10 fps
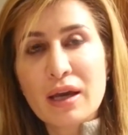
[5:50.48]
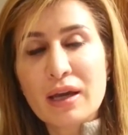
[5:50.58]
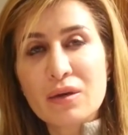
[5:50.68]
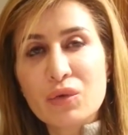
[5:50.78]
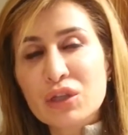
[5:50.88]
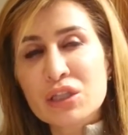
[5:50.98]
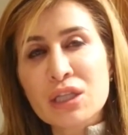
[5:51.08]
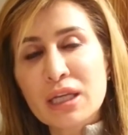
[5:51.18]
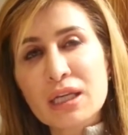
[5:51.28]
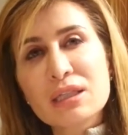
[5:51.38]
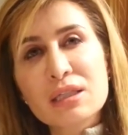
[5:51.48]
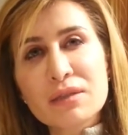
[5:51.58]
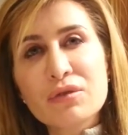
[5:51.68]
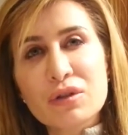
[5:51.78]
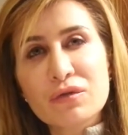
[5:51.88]
And we're just getting a
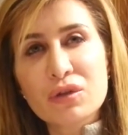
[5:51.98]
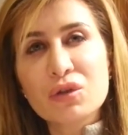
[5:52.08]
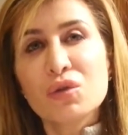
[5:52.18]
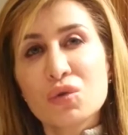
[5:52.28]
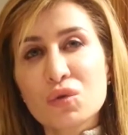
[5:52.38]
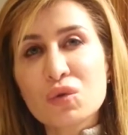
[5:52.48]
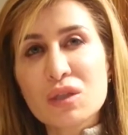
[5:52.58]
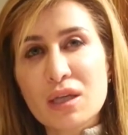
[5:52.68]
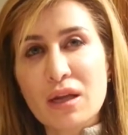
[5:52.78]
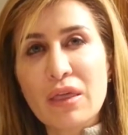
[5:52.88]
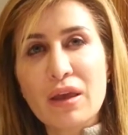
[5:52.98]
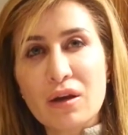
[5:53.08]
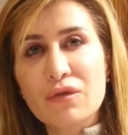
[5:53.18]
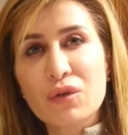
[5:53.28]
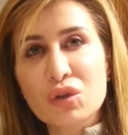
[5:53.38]
sliver of the news that I think
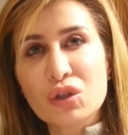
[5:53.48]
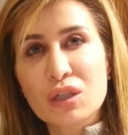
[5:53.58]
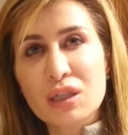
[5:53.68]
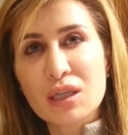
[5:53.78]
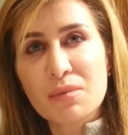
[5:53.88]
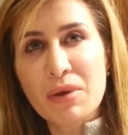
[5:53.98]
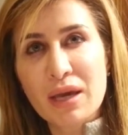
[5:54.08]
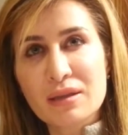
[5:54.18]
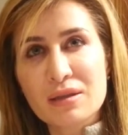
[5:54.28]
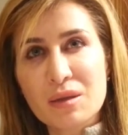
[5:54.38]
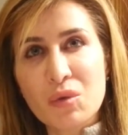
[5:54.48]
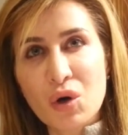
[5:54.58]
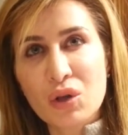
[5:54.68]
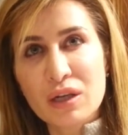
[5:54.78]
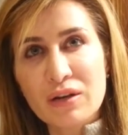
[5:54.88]
unfortunately paints them
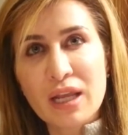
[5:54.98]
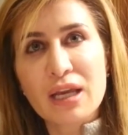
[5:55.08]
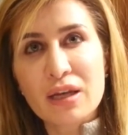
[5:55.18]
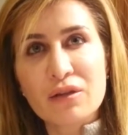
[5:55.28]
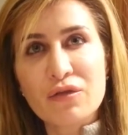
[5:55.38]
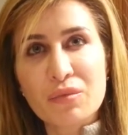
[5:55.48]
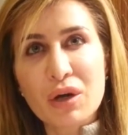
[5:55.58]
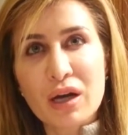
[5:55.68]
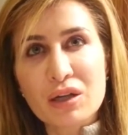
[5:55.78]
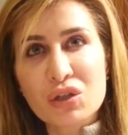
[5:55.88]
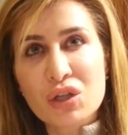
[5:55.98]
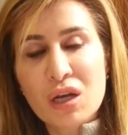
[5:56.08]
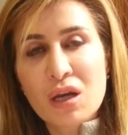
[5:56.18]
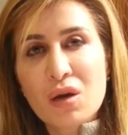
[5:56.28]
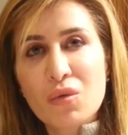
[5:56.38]
all in a negative brush
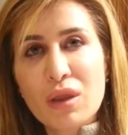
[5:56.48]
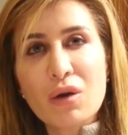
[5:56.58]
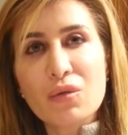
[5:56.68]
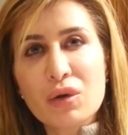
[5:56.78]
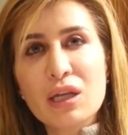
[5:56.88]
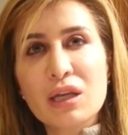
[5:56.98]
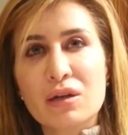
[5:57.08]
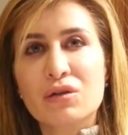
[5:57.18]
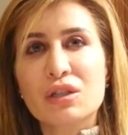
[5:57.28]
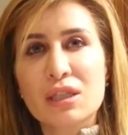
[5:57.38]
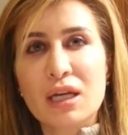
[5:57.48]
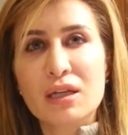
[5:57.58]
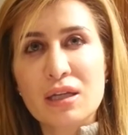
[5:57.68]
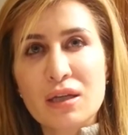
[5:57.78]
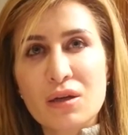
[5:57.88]
without really
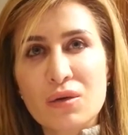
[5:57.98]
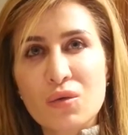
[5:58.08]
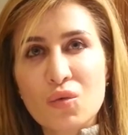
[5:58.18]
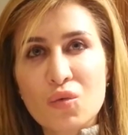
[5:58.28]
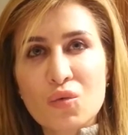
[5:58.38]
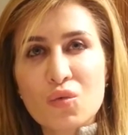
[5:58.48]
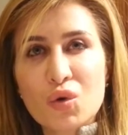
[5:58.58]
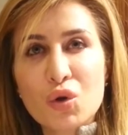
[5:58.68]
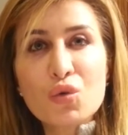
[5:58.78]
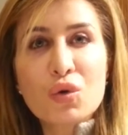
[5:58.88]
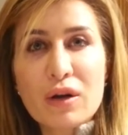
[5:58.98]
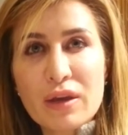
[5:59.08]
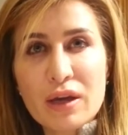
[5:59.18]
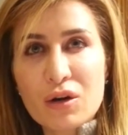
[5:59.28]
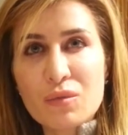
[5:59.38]
understanding who are
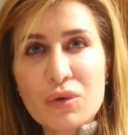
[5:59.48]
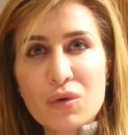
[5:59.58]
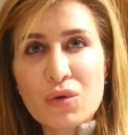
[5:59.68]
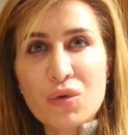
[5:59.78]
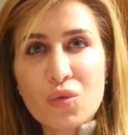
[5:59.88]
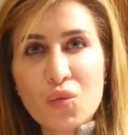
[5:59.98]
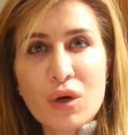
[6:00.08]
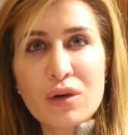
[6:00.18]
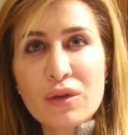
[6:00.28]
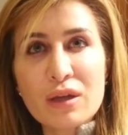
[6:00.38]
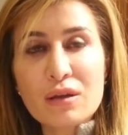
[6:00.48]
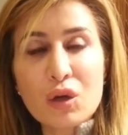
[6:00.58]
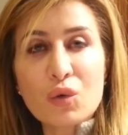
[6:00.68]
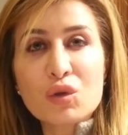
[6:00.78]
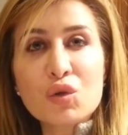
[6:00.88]
the Arab youth? What are they,
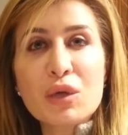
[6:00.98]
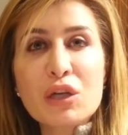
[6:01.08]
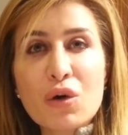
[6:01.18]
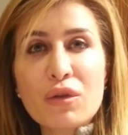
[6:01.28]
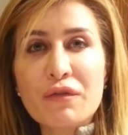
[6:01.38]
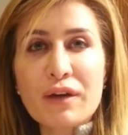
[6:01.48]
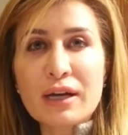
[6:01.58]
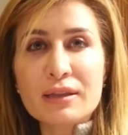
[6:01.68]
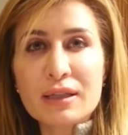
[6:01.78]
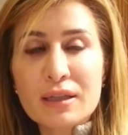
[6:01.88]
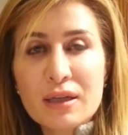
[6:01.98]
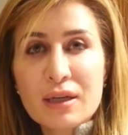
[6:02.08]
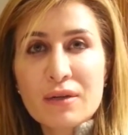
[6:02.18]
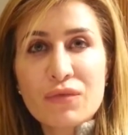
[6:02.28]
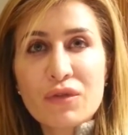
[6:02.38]
you know, do we know the fact that
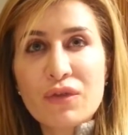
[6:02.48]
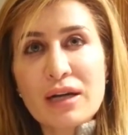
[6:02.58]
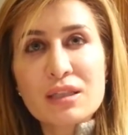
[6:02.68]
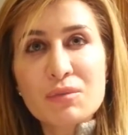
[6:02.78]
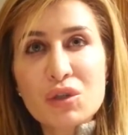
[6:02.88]
the vast